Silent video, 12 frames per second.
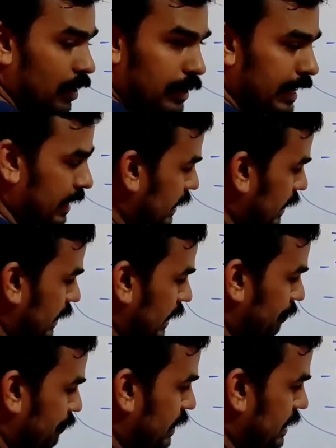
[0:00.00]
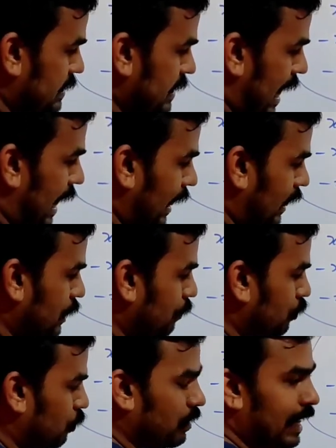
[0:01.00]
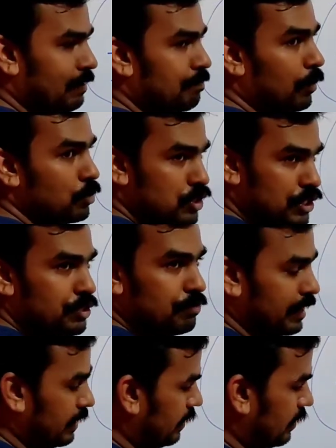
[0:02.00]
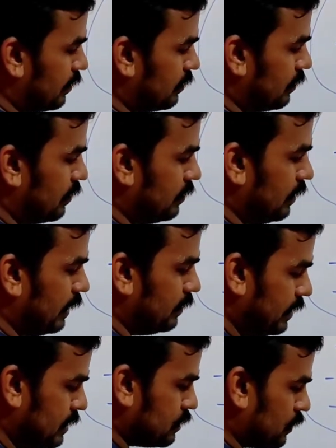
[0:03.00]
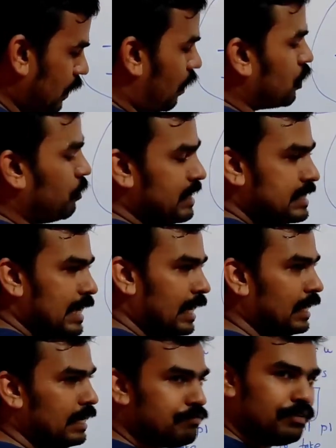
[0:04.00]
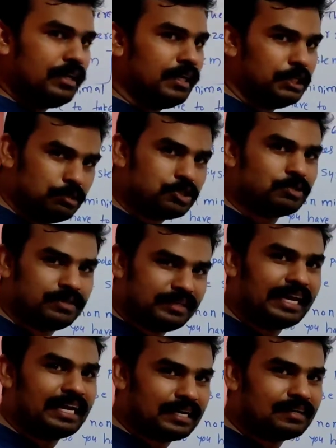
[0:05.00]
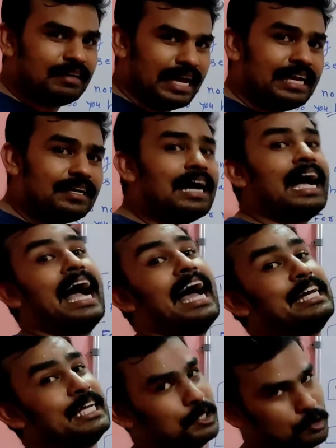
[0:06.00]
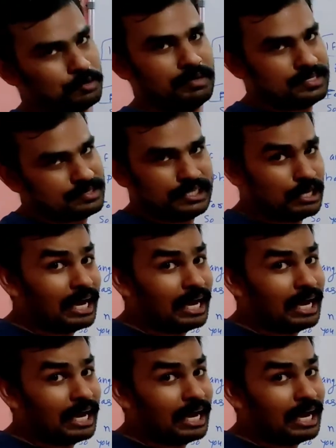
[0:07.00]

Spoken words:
Okay, if this angle you took at positive, my dear, then this clockwise angle definitely you should take like anti-clockwise.